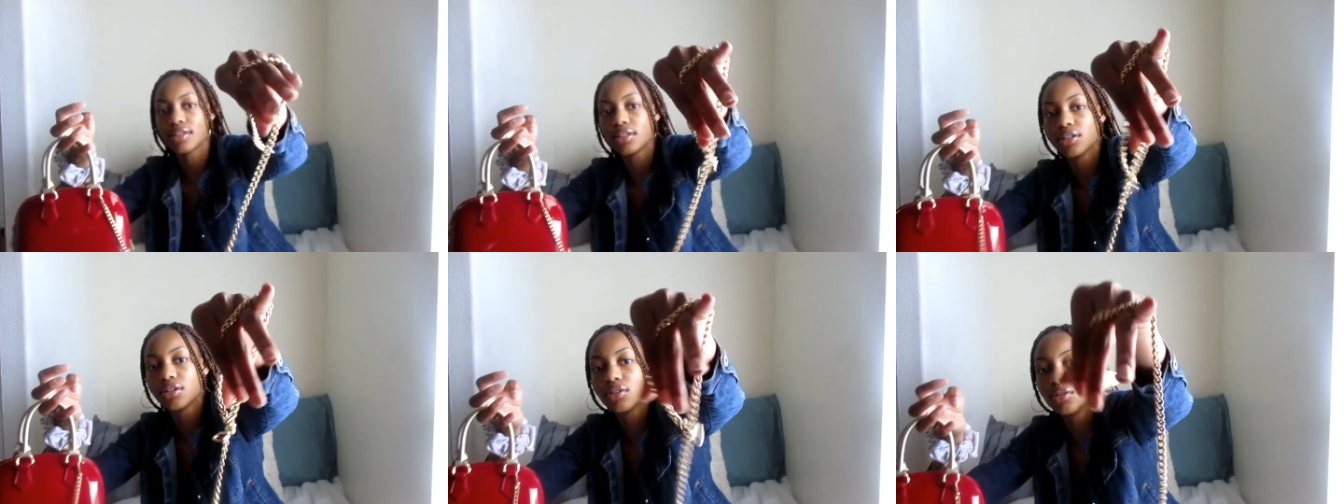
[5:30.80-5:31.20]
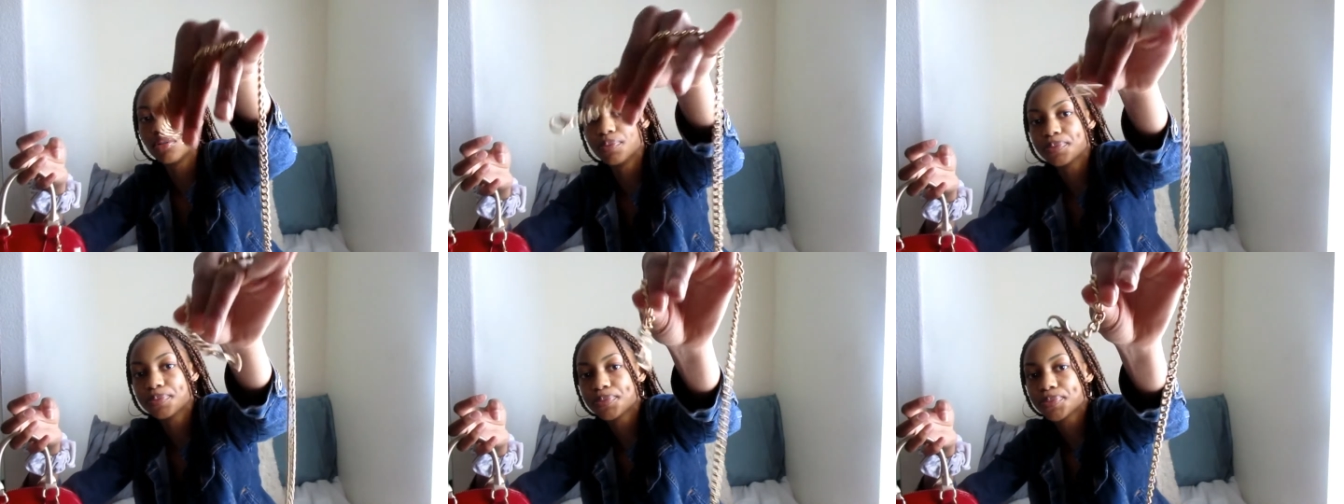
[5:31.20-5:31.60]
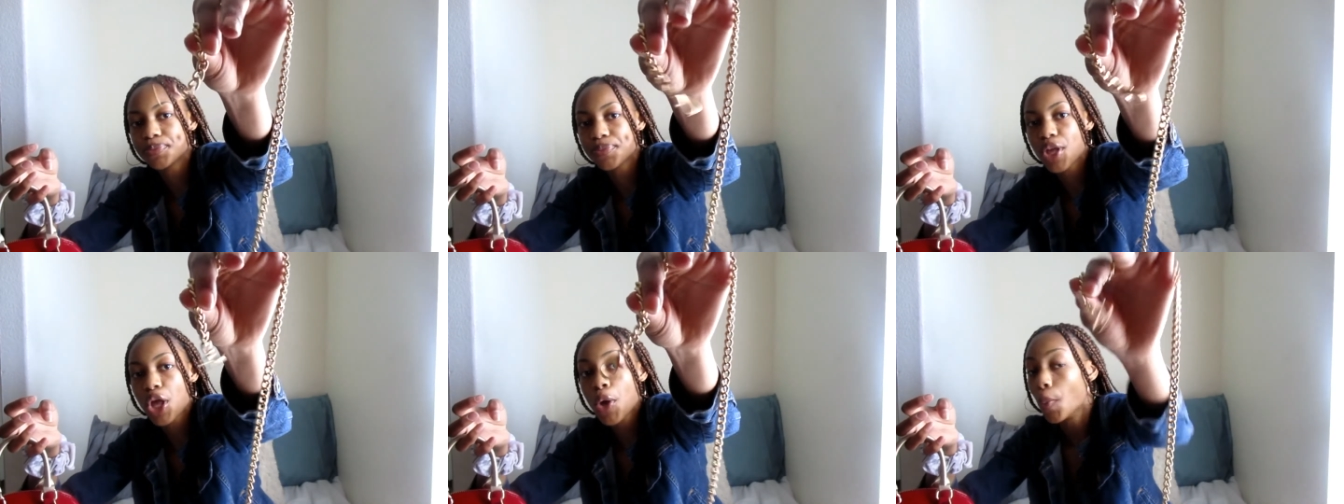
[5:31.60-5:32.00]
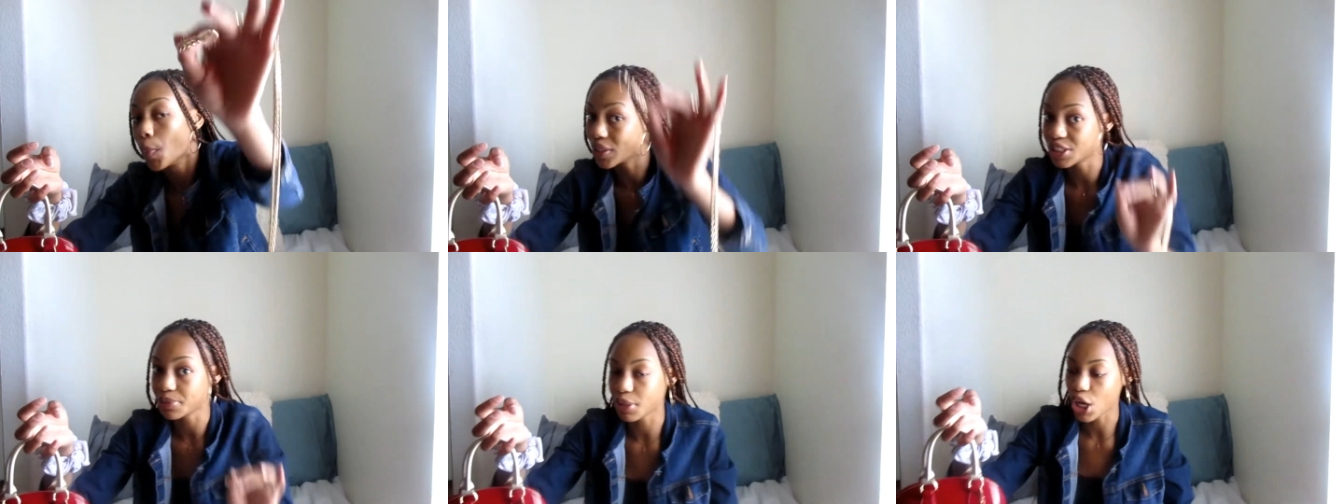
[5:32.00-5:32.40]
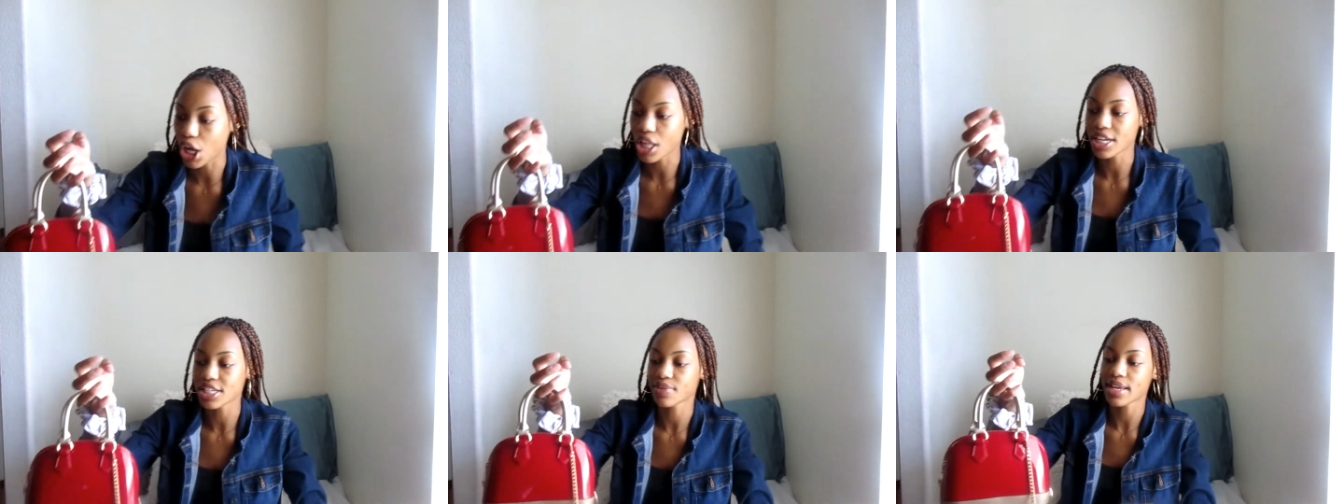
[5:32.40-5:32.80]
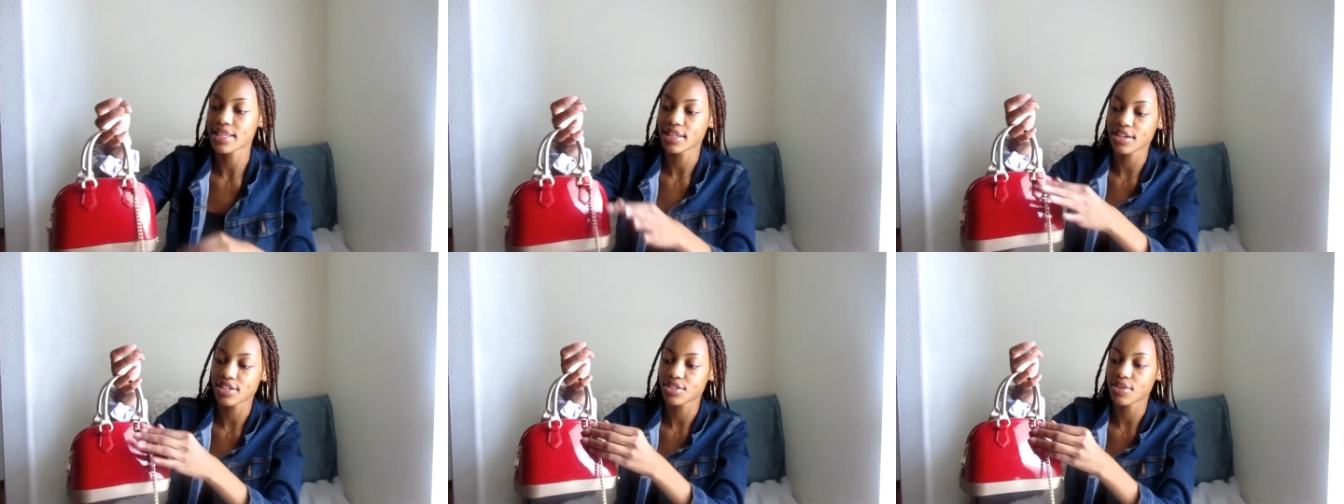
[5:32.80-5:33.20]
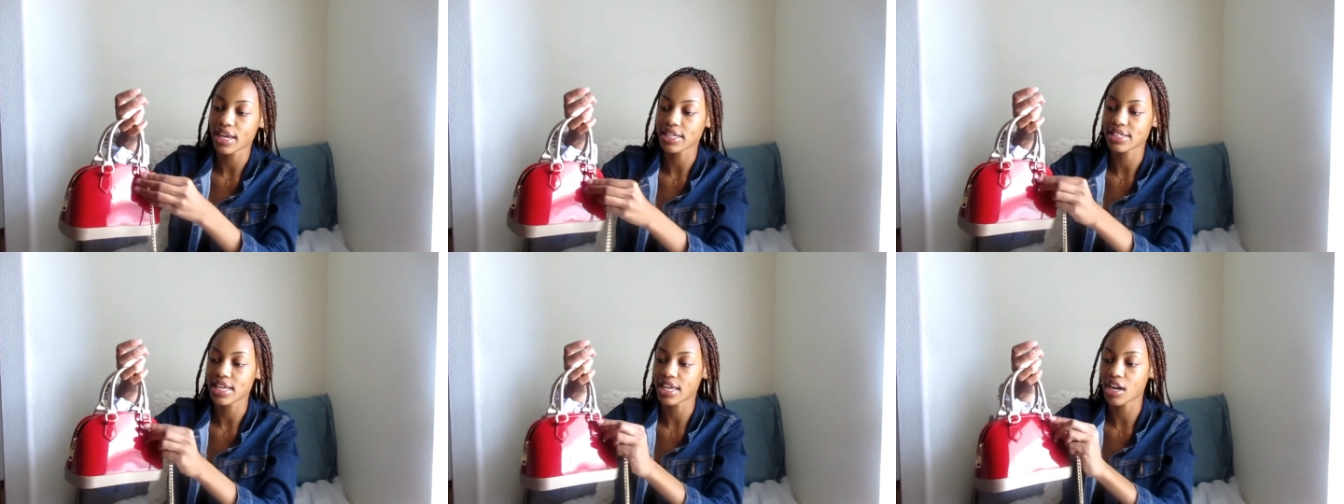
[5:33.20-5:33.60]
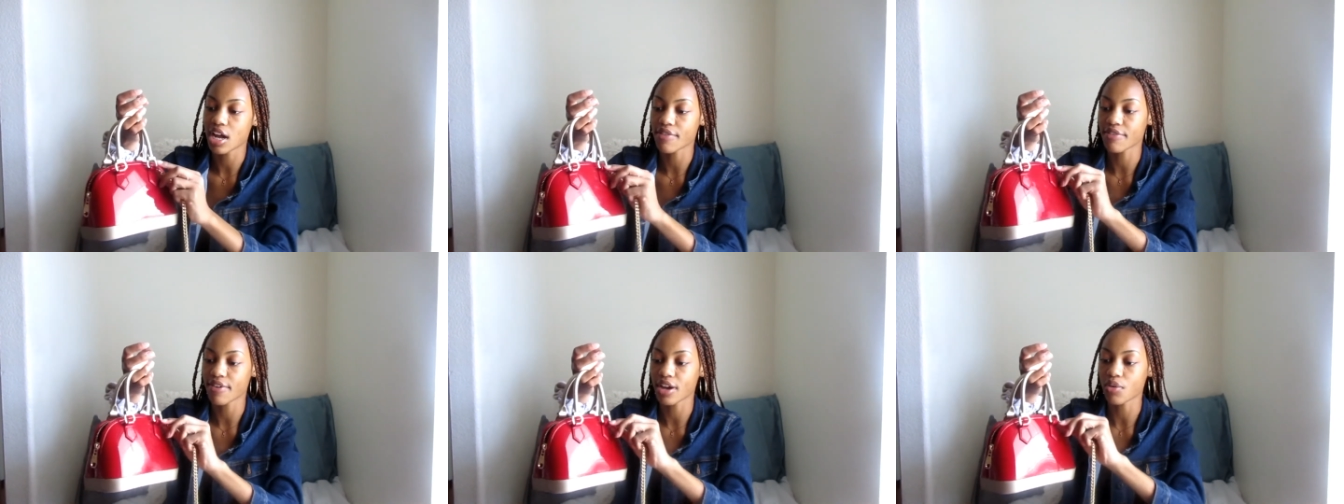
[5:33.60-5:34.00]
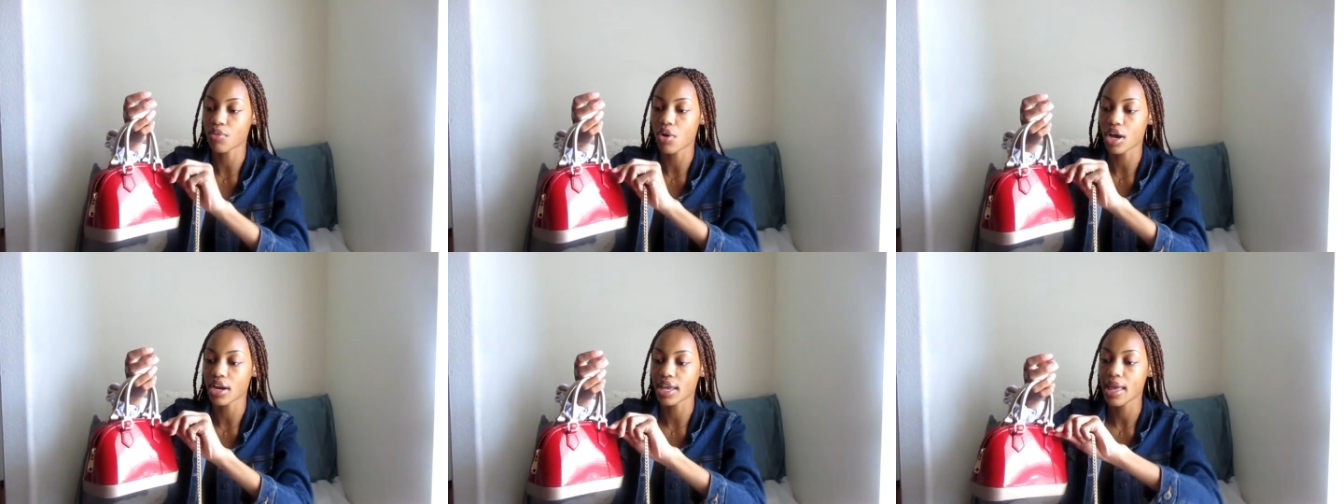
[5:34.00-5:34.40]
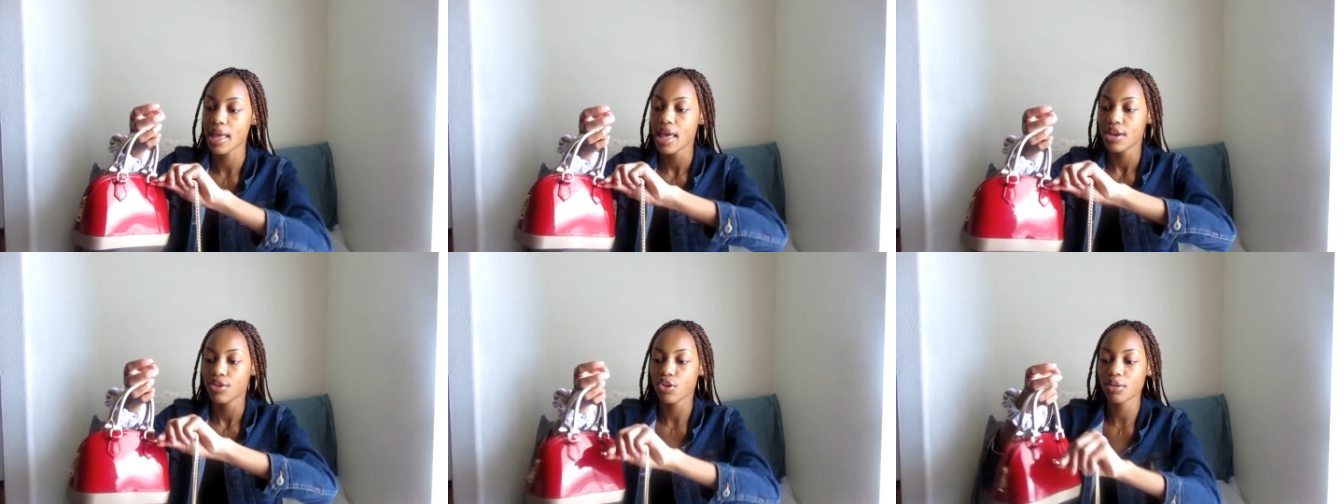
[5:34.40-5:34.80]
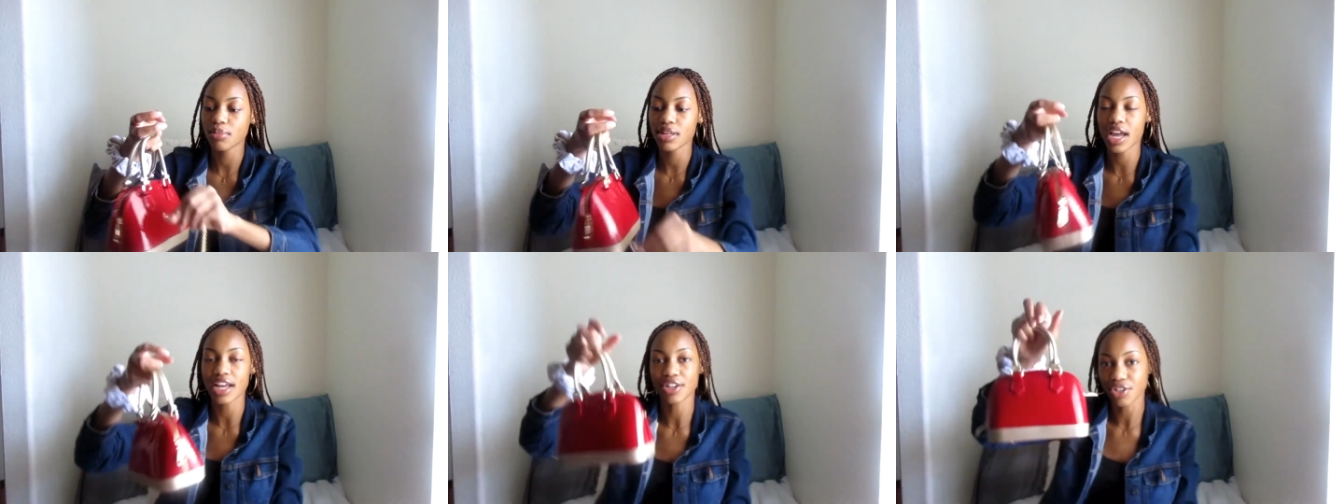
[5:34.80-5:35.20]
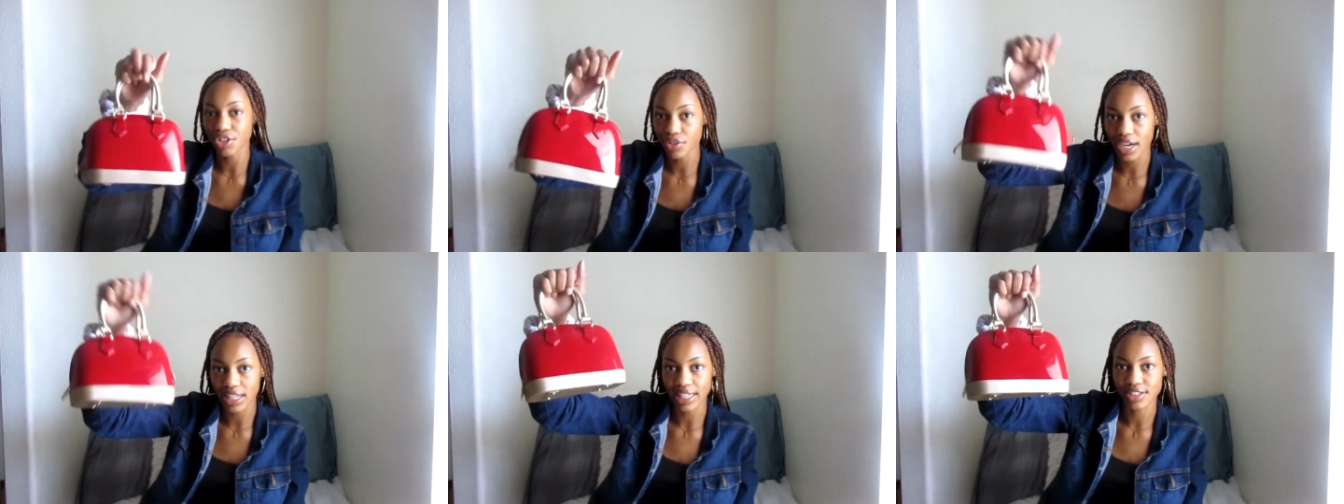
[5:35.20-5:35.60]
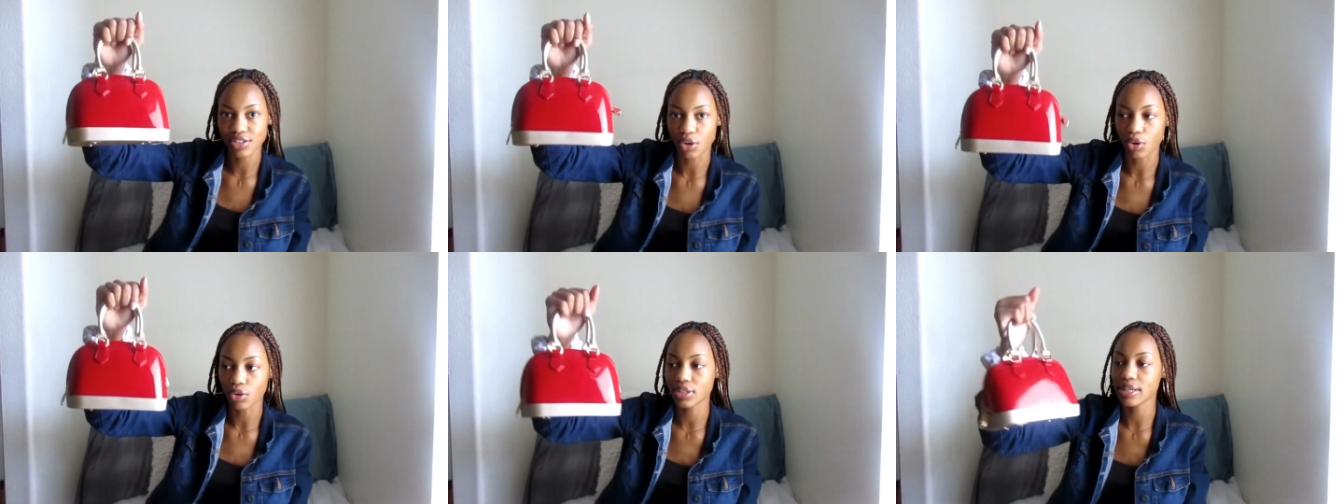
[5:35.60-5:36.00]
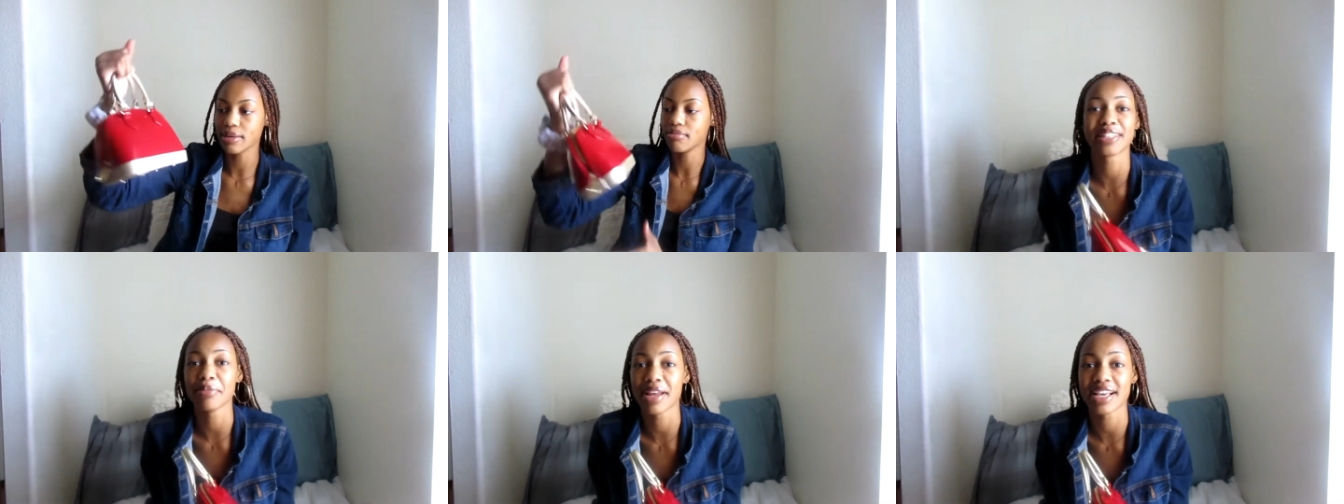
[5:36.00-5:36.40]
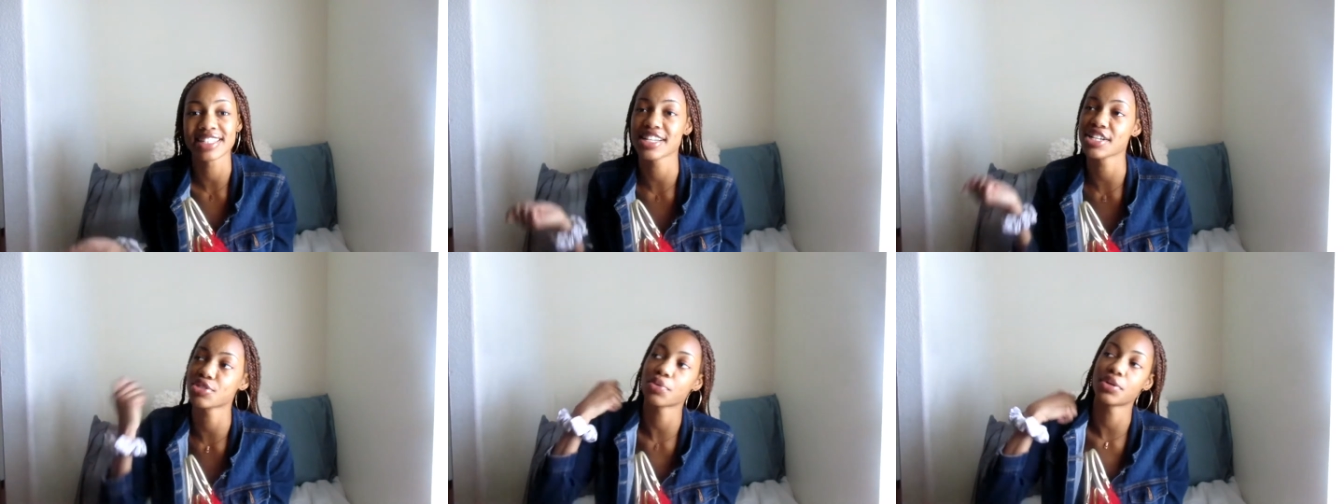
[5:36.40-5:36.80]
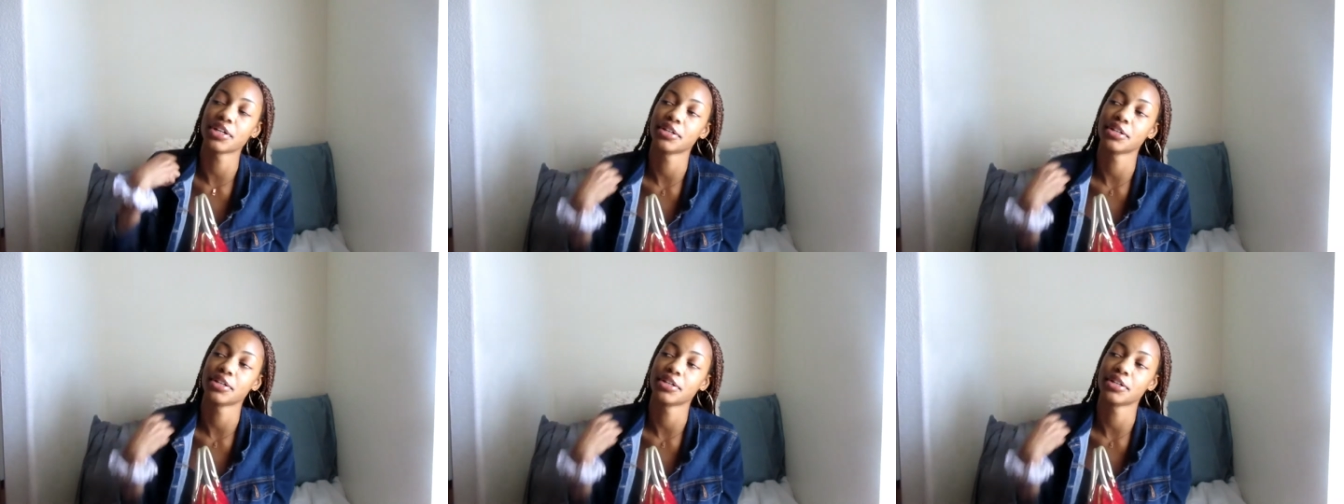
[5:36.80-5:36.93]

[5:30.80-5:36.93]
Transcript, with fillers: the little what you call it is right there so I can take it off if I don't want it. Normally I do, I like to hold it. Some days I just want